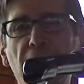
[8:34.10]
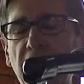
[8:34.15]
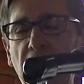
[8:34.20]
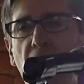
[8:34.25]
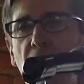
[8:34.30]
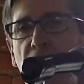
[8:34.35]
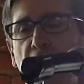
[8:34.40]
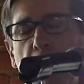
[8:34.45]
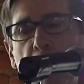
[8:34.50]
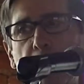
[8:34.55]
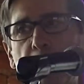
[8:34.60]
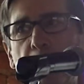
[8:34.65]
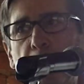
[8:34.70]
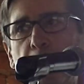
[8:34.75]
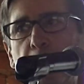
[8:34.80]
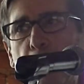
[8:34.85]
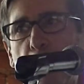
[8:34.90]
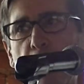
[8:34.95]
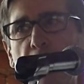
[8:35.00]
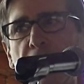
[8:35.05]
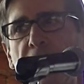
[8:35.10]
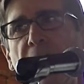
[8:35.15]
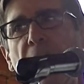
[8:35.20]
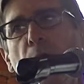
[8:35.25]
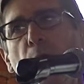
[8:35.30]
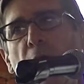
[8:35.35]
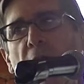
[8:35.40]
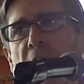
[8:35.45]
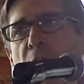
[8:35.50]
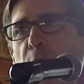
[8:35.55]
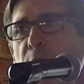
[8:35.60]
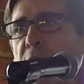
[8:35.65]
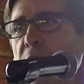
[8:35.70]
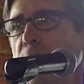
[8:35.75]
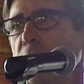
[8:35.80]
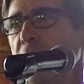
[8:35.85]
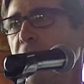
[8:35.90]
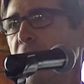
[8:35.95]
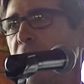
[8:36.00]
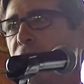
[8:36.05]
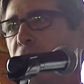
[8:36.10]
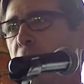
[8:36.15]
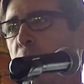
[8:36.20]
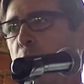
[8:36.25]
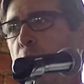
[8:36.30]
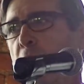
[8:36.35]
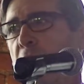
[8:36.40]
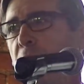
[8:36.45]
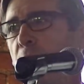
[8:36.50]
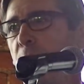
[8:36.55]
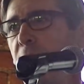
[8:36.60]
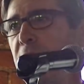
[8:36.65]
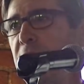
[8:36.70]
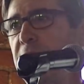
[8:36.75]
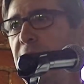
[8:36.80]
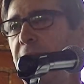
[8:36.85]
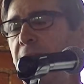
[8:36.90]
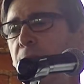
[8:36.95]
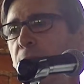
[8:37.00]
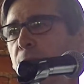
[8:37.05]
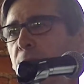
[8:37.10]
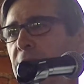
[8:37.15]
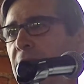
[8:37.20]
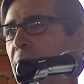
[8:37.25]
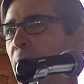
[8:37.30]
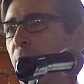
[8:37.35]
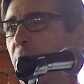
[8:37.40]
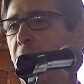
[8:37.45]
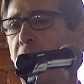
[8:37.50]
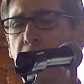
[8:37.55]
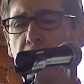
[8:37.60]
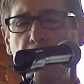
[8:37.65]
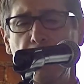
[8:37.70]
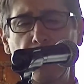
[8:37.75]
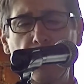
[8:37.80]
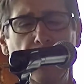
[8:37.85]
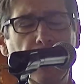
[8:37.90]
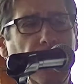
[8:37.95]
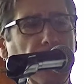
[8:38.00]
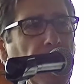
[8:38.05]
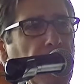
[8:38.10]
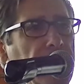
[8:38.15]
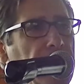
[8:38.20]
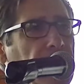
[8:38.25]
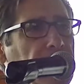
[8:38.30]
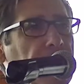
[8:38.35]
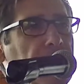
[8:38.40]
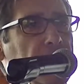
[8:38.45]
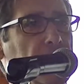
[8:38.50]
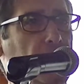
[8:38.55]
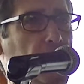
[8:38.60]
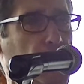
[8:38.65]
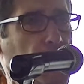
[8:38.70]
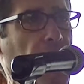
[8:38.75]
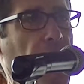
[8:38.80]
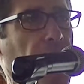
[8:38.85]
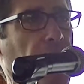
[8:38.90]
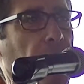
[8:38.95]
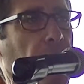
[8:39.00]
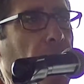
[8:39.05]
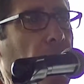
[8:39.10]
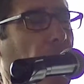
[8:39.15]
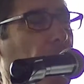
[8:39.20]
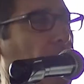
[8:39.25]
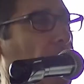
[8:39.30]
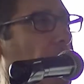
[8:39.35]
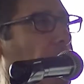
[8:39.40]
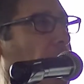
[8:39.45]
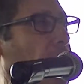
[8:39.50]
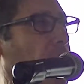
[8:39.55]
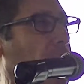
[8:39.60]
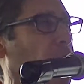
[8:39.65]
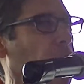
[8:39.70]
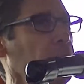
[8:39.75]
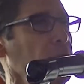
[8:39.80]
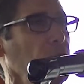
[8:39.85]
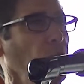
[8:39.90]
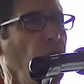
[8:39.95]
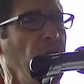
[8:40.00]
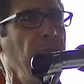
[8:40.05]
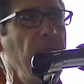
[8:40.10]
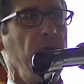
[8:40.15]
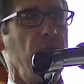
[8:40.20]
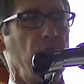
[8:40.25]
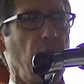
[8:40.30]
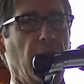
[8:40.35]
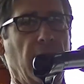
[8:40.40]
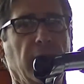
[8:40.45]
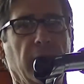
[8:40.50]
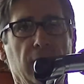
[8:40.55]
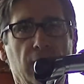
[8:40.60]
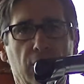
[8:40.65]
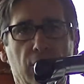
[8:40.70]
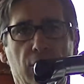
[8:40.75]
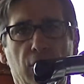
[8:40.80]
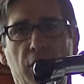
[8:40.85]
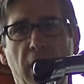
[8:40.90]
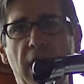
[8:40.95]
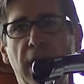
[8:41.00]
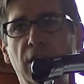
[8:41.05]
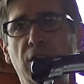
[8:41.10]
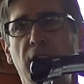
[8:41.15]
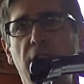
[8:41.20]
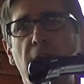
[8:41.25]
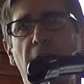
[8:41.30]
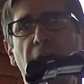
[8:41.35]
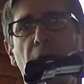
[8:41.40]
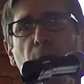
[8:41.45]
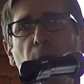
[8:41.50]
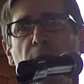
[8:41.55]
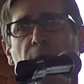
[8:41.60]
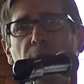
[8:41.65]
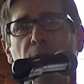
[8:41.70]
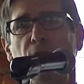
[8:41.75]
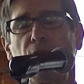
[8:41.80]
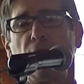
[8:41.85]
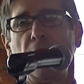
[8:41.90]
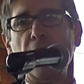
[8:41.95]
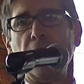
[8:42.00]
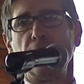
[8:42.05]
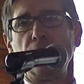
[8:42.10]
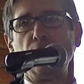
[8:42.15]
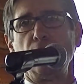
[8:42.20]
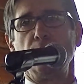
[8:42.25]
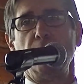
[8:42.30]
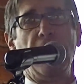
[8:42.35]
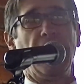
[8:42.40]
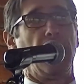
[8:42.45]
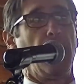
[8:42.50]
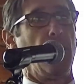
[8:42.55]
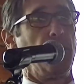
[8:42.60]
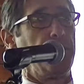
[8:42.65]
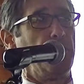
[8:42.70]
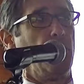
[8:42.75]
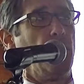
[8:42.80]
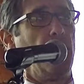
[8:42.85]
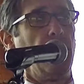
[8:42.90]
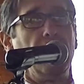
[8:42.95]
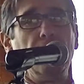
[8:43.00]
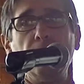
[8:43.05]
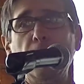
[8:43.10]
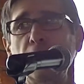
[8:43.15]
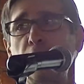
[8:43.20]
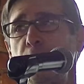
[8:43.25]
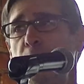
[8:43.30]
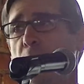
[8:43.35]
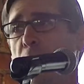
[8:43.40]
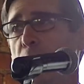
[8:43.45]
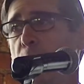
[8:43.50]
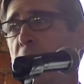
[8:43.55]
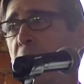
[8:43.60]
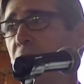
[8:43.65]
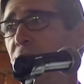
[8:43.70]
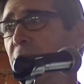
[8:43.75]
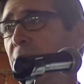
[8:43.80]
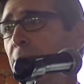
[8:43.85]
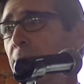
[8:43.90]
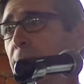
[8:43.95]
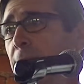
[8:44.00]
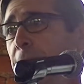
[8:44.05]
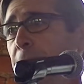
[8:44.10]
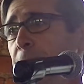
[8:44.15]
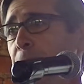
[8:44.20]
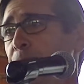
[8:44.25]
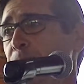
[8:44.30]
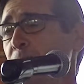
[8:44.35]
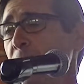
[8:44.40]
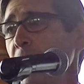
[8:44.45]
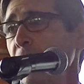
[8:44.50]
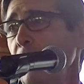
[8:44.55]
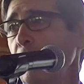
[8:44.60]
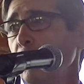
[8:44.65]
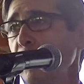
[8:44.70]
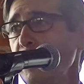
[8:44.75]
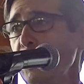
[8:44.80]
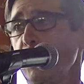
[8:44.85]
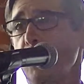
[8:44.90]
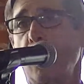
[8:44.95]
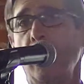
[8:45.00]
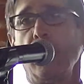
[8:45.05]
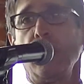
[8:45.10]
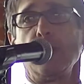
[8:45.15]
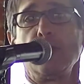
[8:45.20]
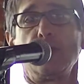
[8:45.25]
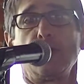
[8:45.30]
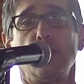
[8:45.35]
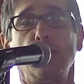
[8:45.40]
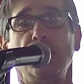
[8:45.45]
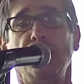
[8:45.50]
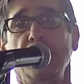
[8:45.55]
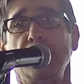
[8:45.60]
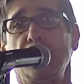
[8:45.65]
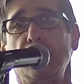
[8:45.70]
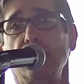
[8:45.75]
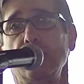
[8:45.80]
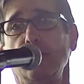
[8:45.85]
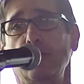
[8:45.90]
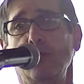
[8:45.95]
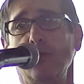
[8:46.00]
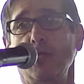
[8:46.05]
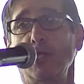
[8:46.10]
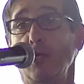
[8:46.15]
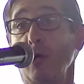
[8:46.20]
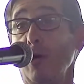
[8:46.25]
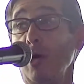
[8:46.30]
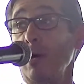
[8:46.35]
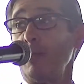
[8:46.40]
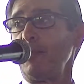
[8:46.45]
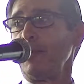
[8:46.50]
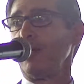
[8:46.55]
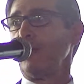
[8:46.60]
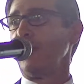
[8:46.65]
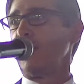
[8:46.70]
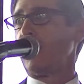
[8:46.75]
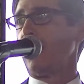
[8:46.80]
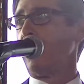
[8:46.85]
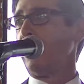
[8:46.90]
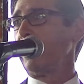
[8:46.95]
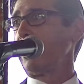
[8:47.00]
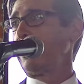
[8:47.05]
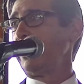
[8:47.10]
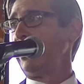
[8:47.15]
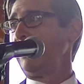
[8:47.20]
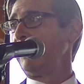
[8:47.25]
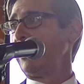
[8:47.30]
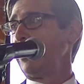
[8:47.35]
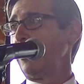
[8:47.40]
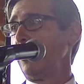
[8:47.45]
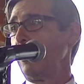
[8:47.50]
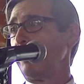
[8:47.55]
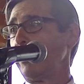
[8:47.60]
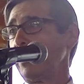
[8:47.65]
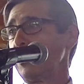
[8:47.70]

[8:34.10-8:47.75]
think of our port that way, we don't think of our waterways that way, and I think that's a shame. So we've been trying to change that. We've been trying to make our port much more relevant. We started a service to Europe that we call the Cleveland Europe